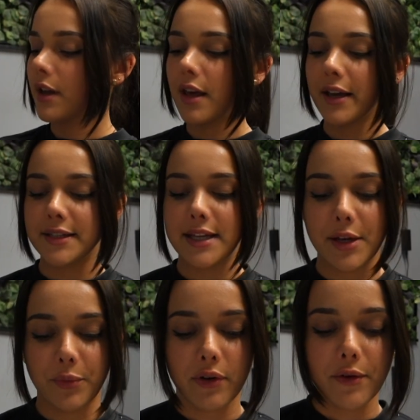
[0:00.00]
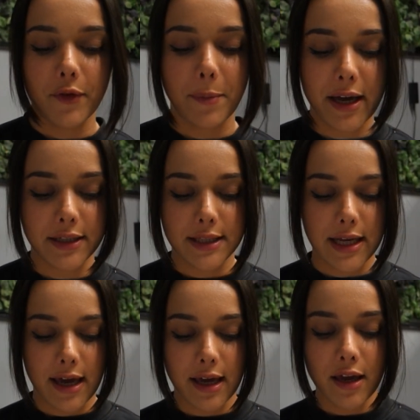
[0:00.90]
Like I said, we're in for back
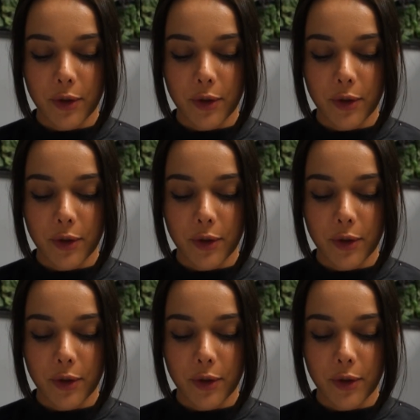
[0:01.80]
today.